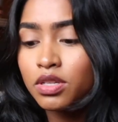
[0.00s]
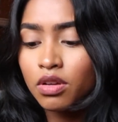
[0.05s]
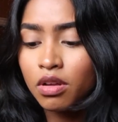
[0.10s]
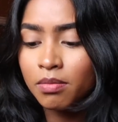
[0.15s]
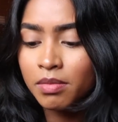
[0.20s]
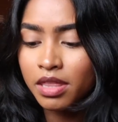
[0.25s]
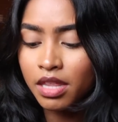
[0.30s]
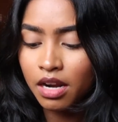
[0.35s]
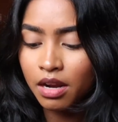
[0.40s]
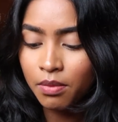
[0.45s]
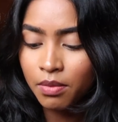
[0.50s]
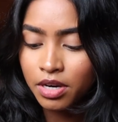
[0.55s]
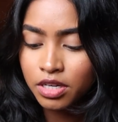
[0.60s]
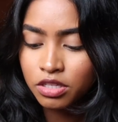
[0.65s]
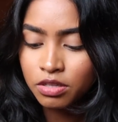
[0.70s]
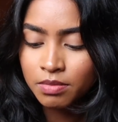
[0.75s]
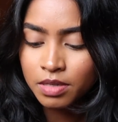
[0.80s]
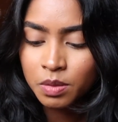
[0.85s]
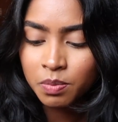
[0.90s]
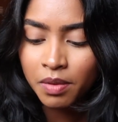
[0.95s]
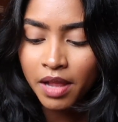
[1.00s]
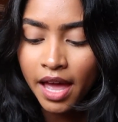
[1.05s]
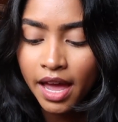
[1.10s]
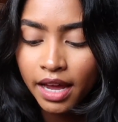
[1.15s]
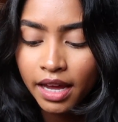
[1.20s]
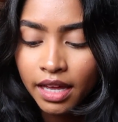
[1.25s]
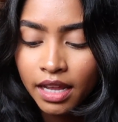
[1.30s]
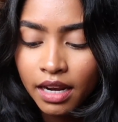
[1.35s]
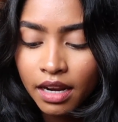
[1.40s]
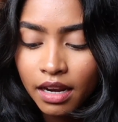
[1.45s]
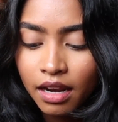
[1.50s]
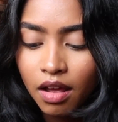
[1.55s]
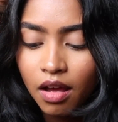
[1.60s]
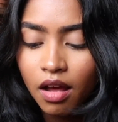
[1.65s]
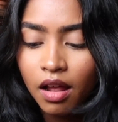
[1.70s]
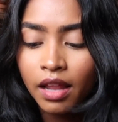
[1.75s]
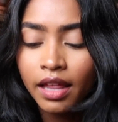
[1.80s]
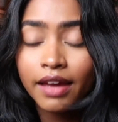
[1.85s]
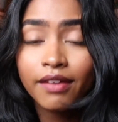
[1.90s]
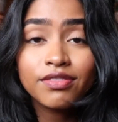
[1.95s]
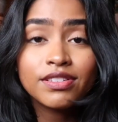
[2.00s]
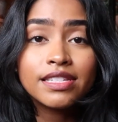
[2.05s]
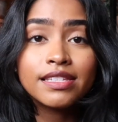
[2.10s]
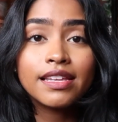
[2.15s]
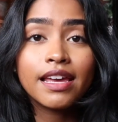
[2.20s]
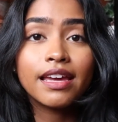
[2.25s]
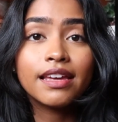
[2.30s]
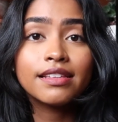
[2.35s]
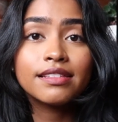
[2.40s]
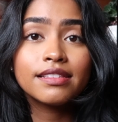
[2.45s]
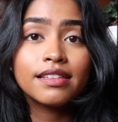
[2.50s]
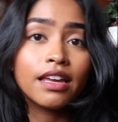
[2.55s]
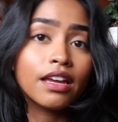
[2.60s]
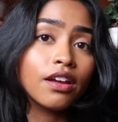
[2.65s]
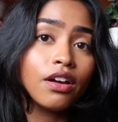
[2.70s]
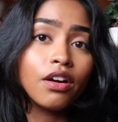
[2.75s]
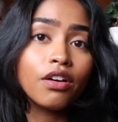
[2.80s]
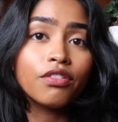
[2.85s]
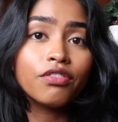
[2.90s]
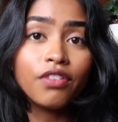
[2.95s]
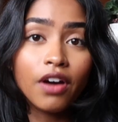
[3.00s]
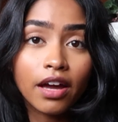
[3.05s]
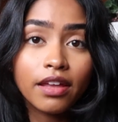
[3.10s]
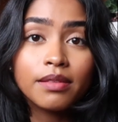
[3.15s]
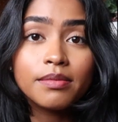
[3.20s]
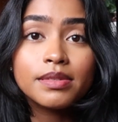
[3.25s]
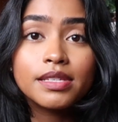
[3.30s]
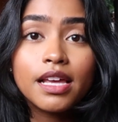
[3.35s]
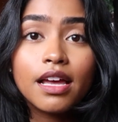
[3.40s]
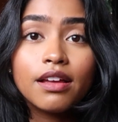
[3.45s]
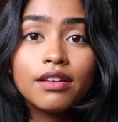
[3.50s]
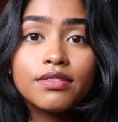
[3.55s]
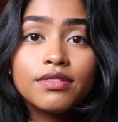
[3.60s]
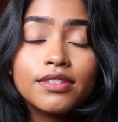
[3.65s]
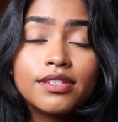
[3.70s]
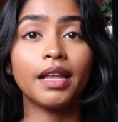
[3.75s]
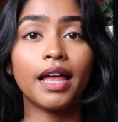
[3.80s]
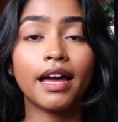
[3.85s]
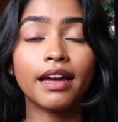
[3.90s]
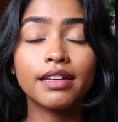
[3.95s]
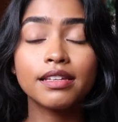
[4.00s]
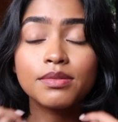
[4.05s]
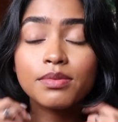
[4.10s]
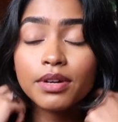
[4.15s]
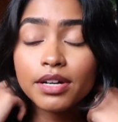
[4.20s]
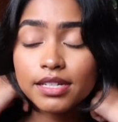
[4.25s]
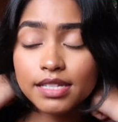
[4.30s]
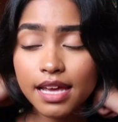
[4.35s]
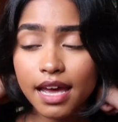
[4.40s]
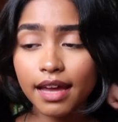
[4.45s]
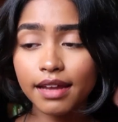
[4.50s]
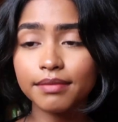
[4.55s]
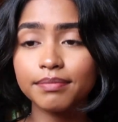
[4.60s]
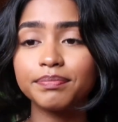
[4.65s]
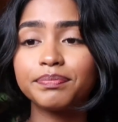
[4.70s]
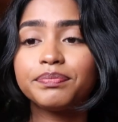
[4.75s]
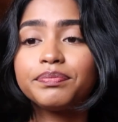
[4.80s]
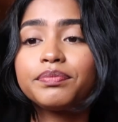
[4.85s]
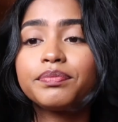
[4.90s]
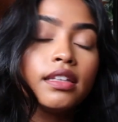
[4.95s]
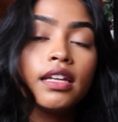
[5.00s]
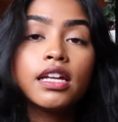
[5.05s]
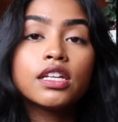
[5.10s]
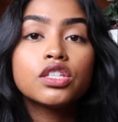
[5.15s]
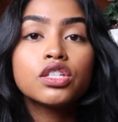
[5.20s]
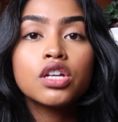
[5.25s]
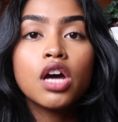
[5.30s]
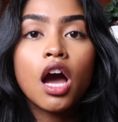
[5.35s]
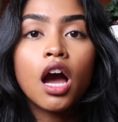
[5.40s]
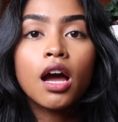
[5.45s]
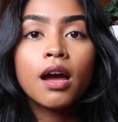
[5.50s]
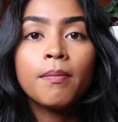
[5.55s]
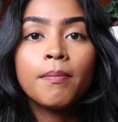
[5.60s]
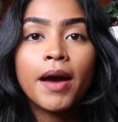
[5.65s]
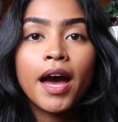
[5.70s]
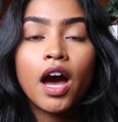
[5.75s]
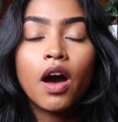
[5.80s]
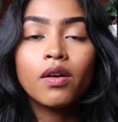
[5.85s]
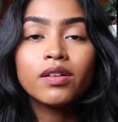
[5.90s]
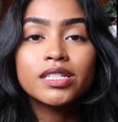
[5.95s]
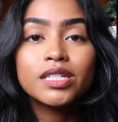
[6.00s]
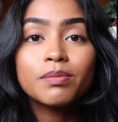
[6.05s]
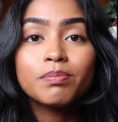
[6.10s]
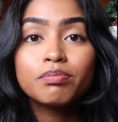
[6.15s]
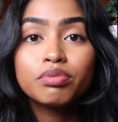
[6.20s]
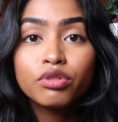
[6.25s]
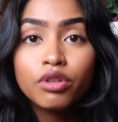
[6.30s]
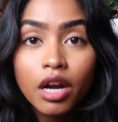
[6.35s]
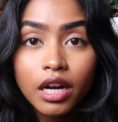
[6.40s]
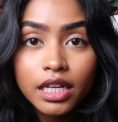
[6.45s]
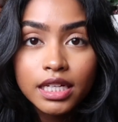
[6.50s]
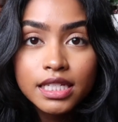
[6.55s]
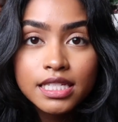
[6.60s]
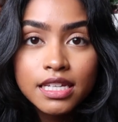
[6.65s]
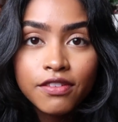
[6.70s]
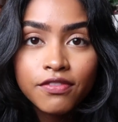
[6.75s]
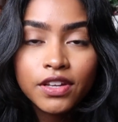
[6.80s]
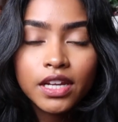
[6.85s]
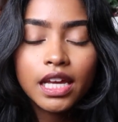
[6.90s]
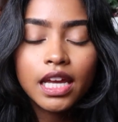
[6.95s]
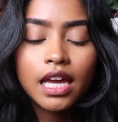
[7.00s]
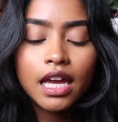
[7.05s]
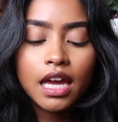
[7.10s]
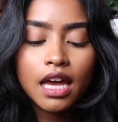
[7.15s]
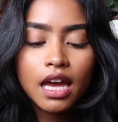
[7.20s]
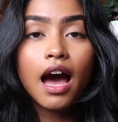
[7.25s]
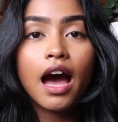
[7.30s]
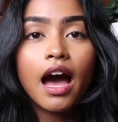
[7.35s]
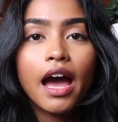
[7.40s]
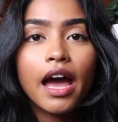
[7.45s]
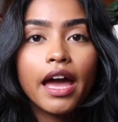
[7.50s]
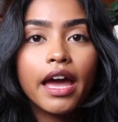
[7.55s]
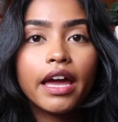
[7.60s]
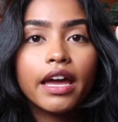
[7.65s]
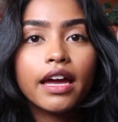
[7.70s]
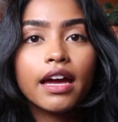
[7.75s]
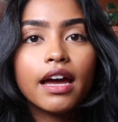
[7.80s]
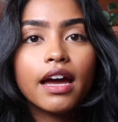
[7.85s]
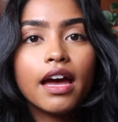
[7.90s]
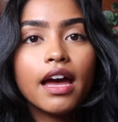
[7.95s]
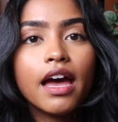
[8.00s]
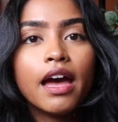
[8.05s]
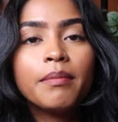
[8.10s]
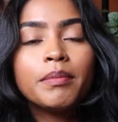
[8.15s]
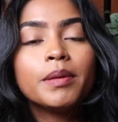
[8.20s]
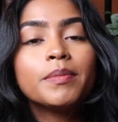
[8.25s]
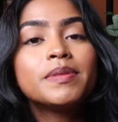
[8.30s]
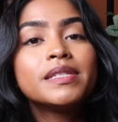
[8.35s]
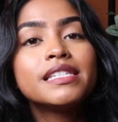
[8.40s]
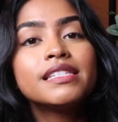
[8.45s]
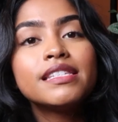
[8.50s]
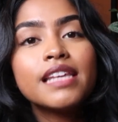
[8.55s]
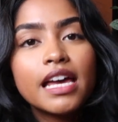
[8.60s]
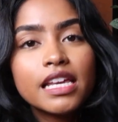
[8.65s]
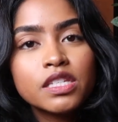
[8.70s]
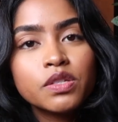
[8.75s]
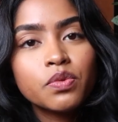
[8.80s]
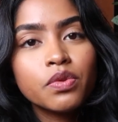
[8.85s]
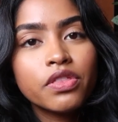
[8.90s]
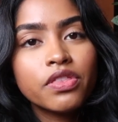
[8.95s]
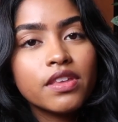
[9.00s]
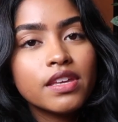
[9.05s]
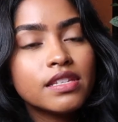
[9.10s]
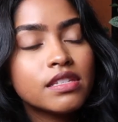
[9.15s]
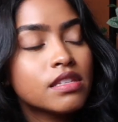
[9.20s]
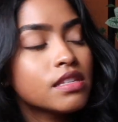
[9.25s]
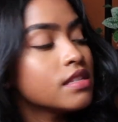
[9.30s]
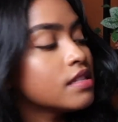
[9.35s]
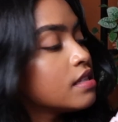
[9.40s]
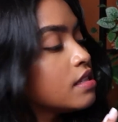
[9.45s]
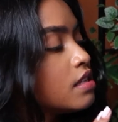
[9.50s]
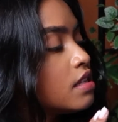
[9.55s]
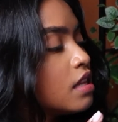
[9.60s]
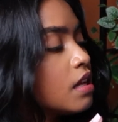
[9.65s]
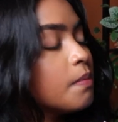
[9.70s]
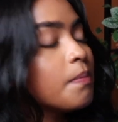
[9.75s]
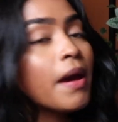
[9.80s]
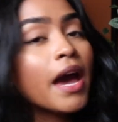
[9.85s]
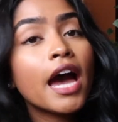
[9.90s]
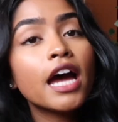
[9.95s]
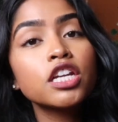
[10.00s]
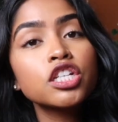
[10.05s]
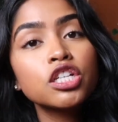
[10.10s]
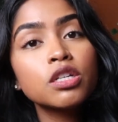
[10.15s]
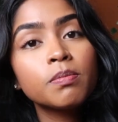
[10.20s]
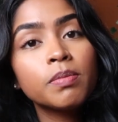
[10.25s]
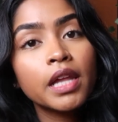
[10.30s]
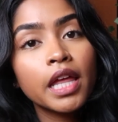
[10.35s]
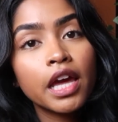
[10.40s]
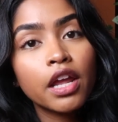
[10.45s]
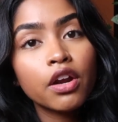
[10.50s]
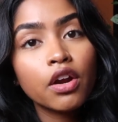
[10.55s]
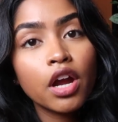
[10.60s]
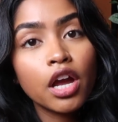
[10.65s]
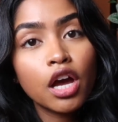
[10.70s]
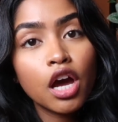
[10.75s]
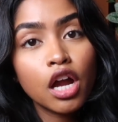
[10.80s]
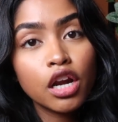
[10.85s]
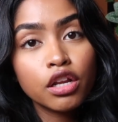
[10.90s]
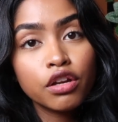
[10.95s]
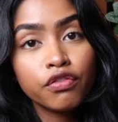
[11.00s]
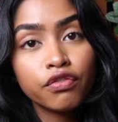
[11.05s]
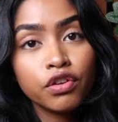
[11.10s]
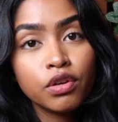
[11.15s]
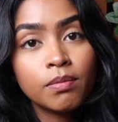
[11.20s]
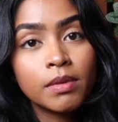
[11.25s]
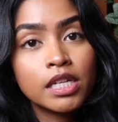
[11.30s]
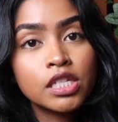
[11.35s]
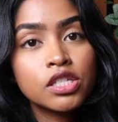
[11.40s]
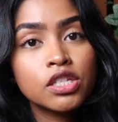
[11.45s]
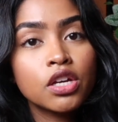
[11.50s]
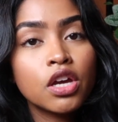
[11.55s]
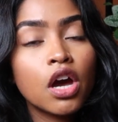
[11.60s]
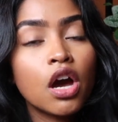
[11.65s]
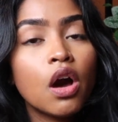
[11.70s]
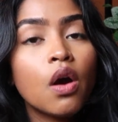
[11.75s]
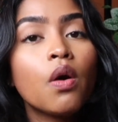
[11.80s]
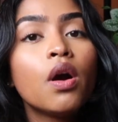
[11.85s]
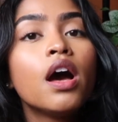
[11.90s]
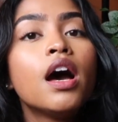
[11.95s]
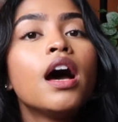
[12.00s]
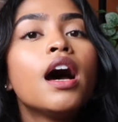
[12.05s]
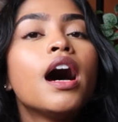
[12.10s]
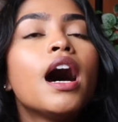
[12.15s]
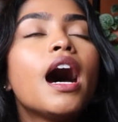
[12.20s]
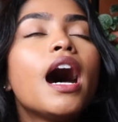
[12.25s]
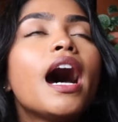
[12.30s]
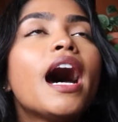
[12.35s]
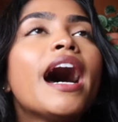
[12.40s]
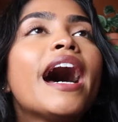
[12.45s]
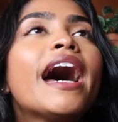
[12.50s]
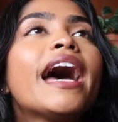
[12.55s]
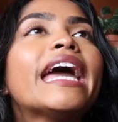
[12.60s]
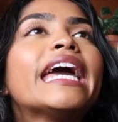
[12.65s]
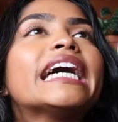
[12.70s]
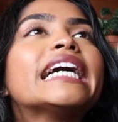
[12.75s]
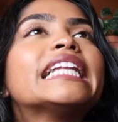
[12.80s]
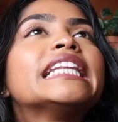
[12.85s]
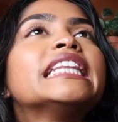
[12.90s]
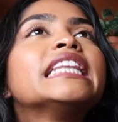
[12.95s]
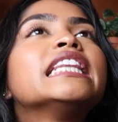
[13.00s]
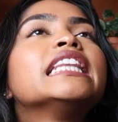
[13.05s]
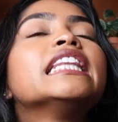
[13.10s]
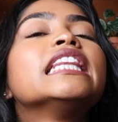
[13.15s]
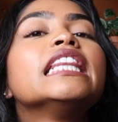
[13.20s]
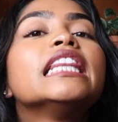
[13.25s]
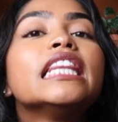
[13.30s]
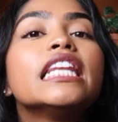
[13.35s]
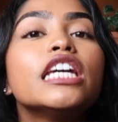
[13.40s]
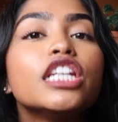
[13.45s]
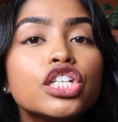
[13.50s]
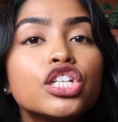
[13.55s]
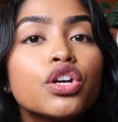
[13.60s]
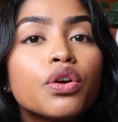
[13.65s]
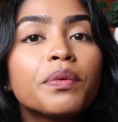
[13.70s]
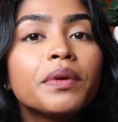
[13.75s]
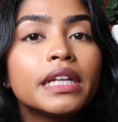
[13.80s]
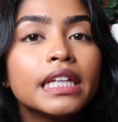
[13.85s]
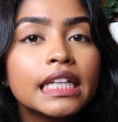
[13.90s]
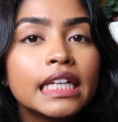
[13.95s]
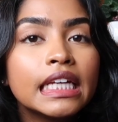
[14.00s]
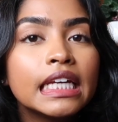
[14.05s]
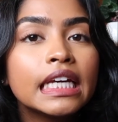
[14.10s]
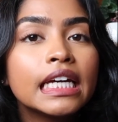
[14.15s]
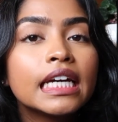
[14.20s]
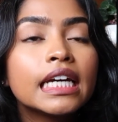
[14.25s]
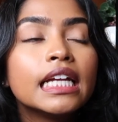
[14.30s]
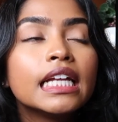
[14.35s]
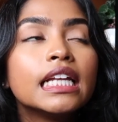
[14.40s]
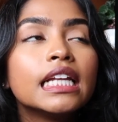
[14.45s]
told me that I wear too much black, and all I have to say is they can go fuck themselves. Black is where it's at. Let's talk about productivity. I am obsessed with this. This is the Passion Planner. I got it a few months ago. I literally